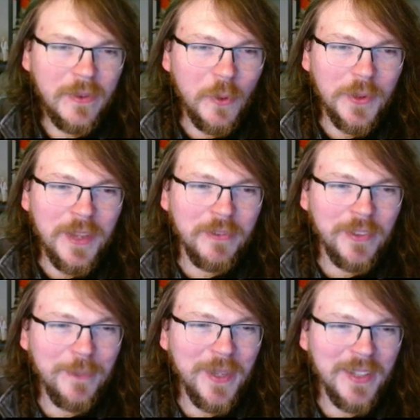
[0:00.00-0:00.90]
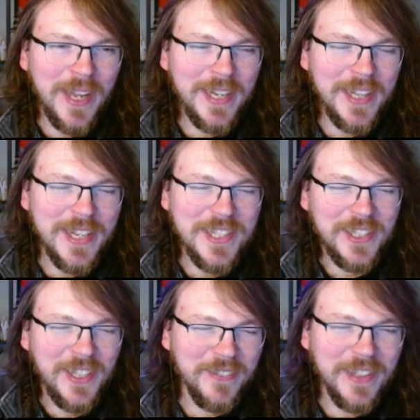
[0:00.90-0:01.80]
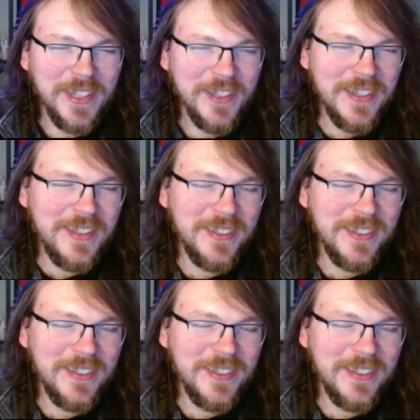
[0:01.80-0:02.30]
Or they flubbed the line and they just left it in.